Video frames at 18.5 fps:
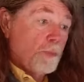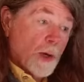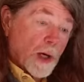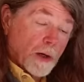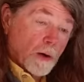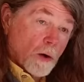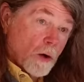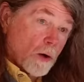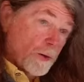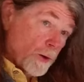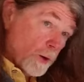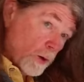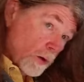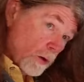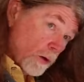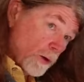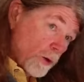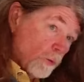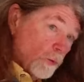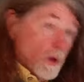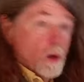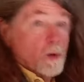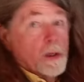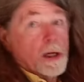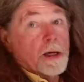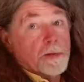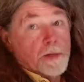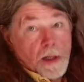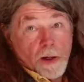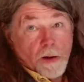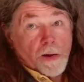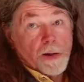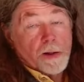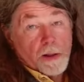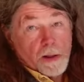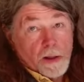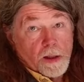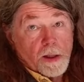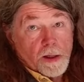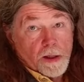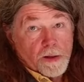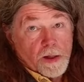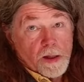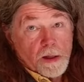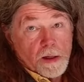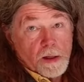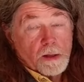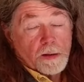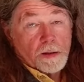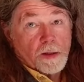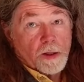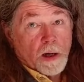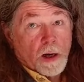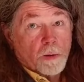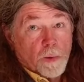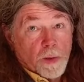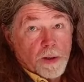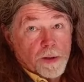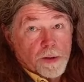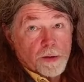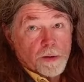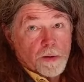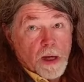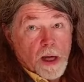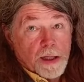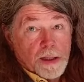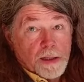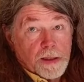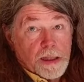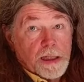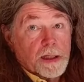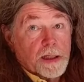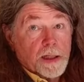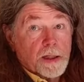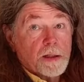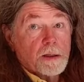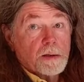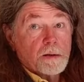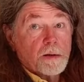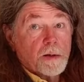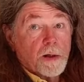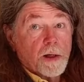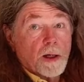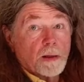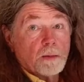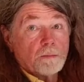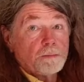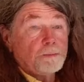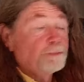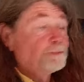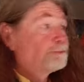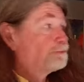But on the road out there, I really do kind of need it. Mm-hmm.